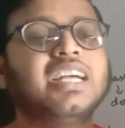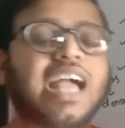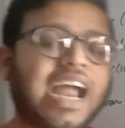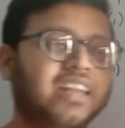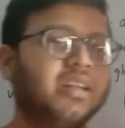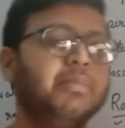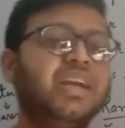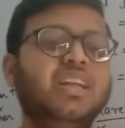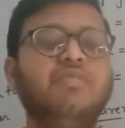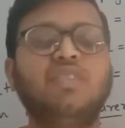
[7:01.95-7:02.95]
and the
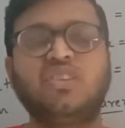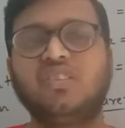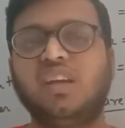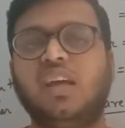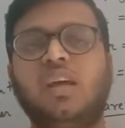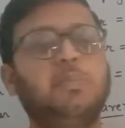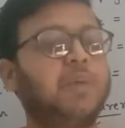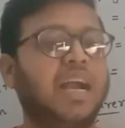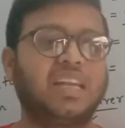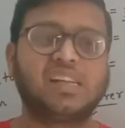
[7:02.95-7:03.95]
medium which is rarer,
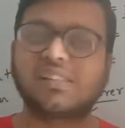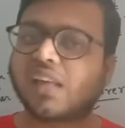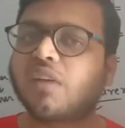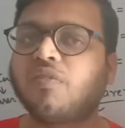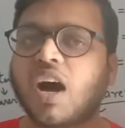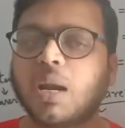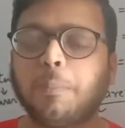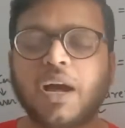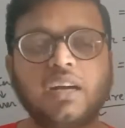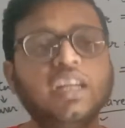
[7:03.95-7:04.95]
particles are far
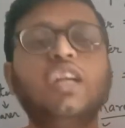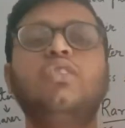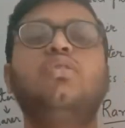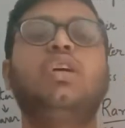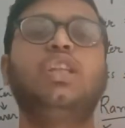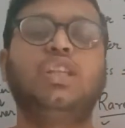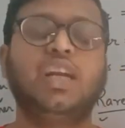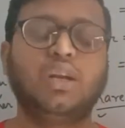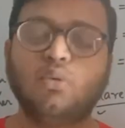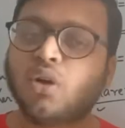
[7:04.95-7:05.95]
apart, so
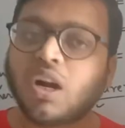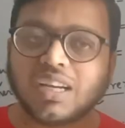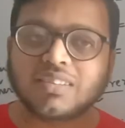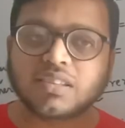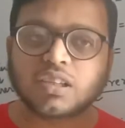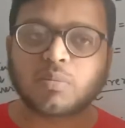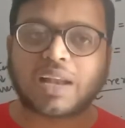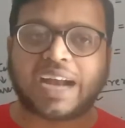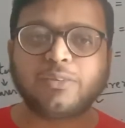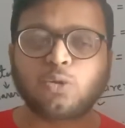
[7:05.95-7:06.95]
they do not disturb
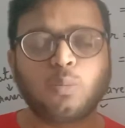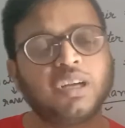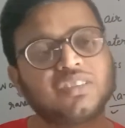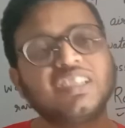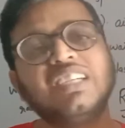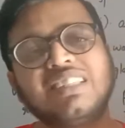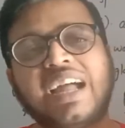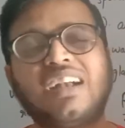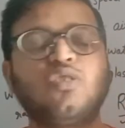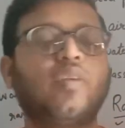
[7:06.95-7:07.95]
light so much.
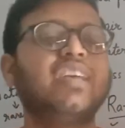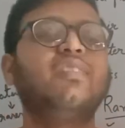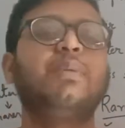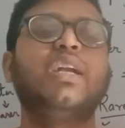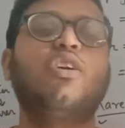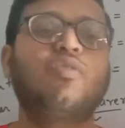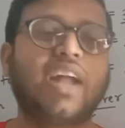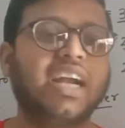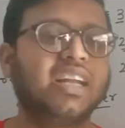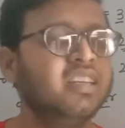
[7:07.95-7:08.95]
That is why speed of
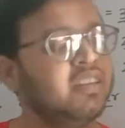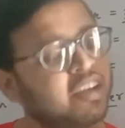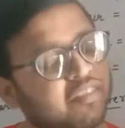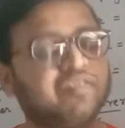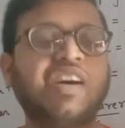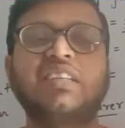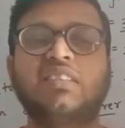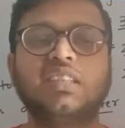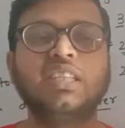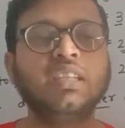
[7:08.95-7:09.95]
light is
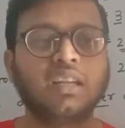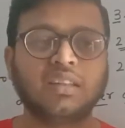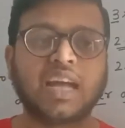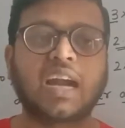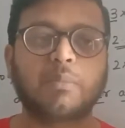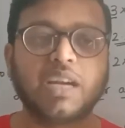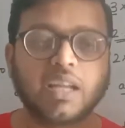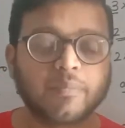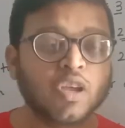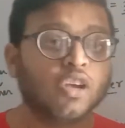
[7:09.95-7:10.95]
faster in that
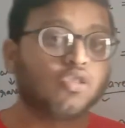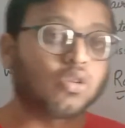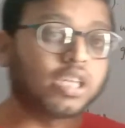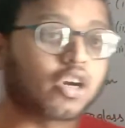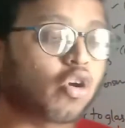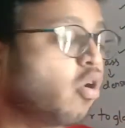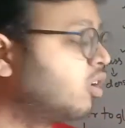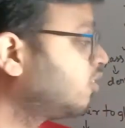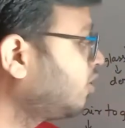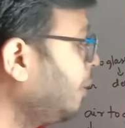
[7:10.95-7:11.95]
medium. So the
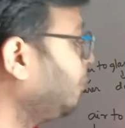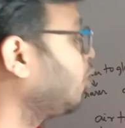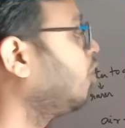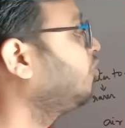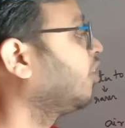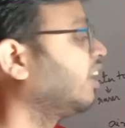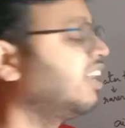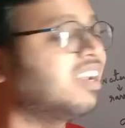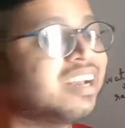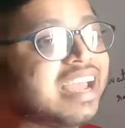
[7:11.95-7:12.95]
concept of
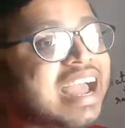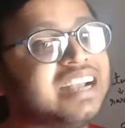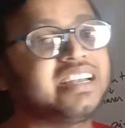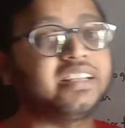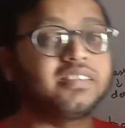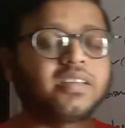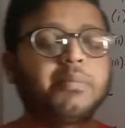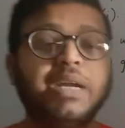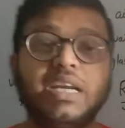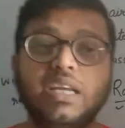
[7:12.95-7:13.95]
rarer and denser
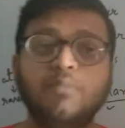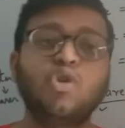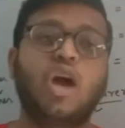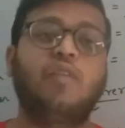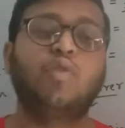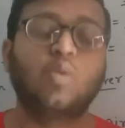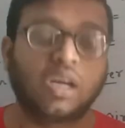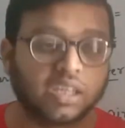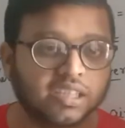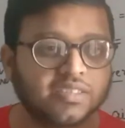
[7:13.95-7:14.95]
medium you have to
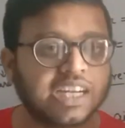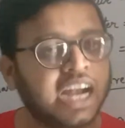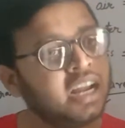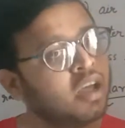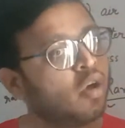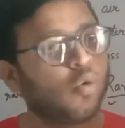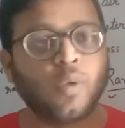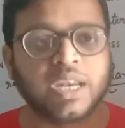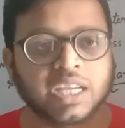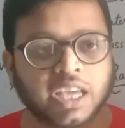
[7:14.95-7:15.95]
understand
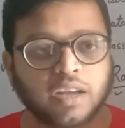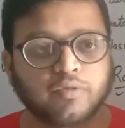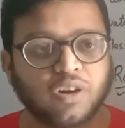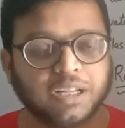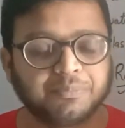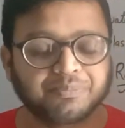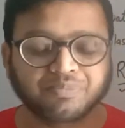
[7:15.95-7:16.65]
very carefully.